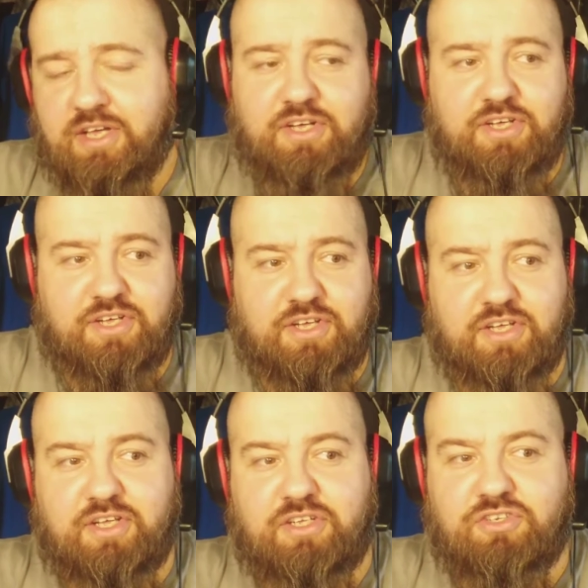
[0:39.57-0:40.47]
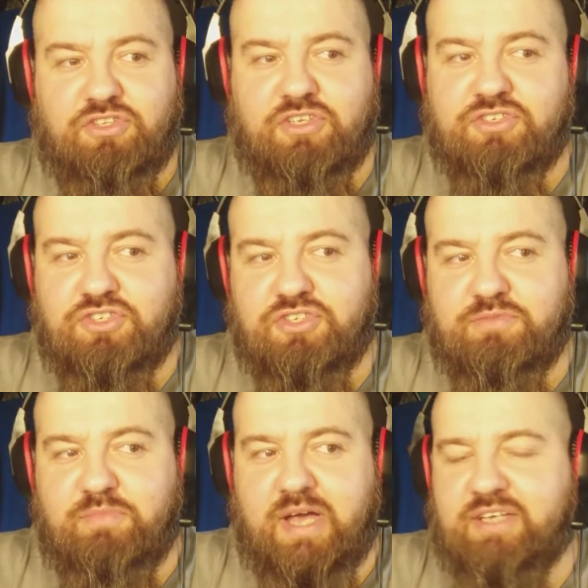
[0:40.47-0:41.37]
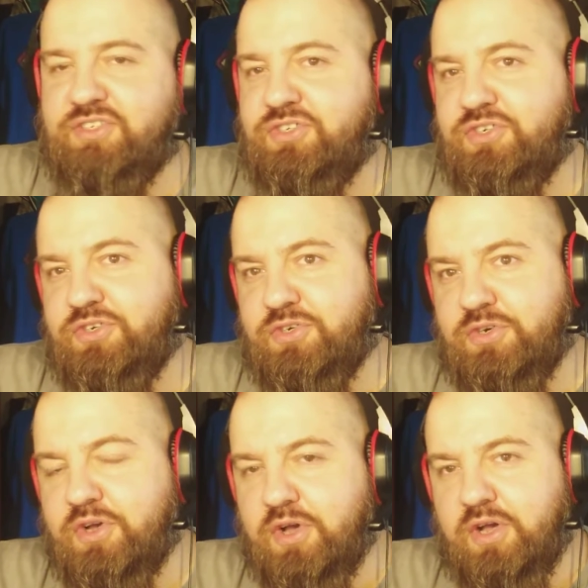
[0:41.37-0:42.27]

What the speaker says: Dungeon Master